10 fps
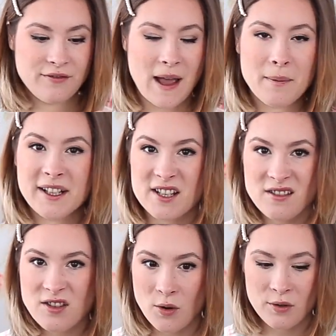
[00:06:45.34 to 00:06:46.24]
The fabric
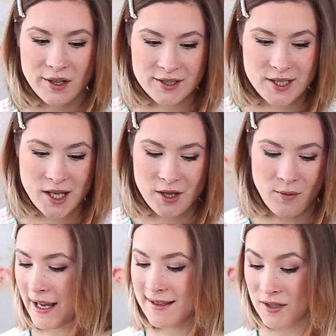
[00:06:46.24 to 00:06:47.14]
is so good too,
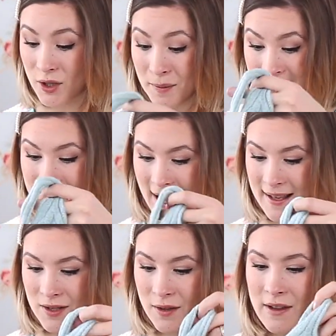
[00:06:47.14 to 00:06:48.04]
but it's a two-piece
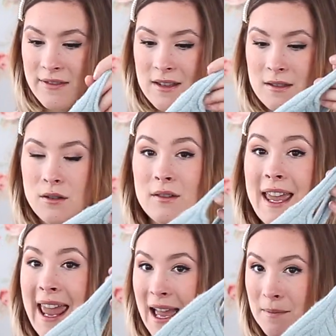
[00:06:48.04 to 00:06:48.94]
set. So you've got this little
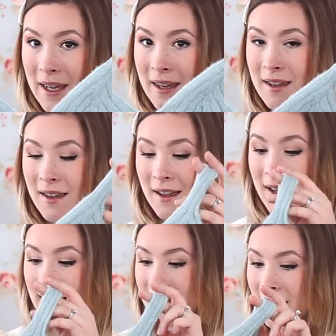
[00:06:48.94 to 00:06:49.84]
cami
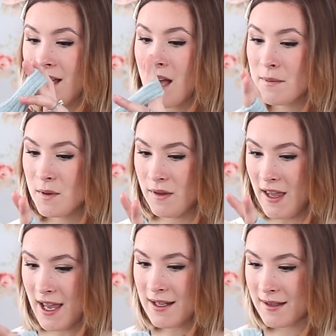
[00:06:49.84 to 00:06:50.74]
that comes with
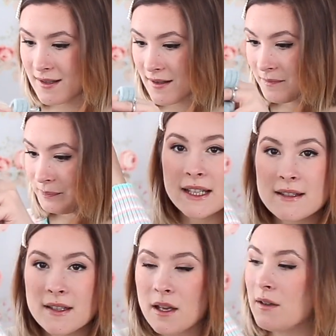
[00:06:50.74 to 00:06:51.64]
it.
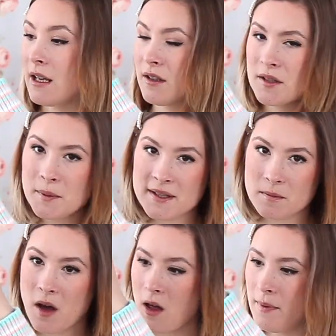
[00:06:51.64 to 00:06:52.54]
That's cute. Now it looks really
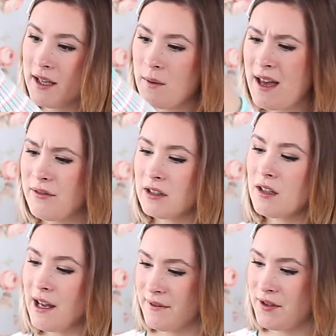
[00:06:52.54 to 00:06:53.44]
small, but you have a
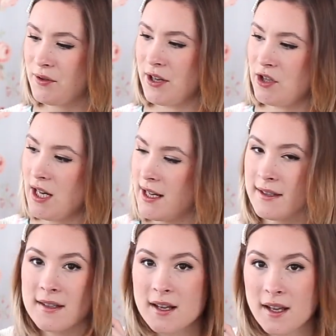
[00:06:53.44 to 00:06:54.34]
lot of stretch in
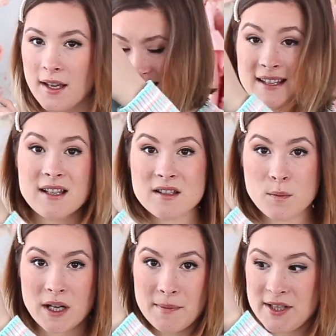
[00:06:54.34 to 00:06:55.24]
it. And it's in a
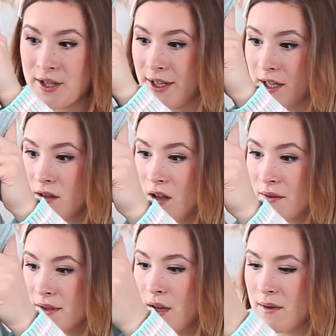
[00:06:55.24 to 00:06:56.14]
sweater material
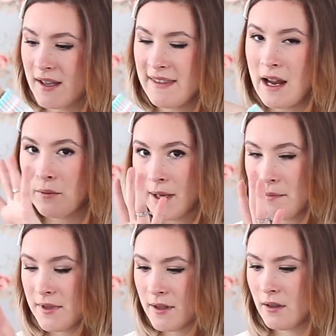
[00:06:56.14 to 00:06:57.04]
also. It's like that
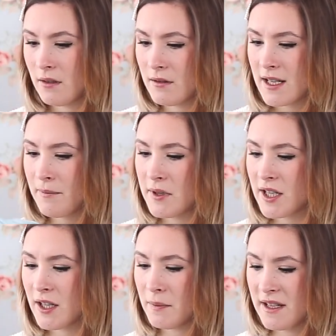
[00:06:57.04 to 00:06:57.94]
ribbed type
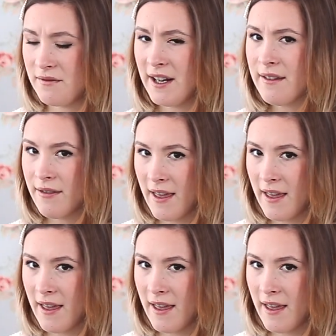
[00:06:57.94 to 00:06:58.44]
material, but it's very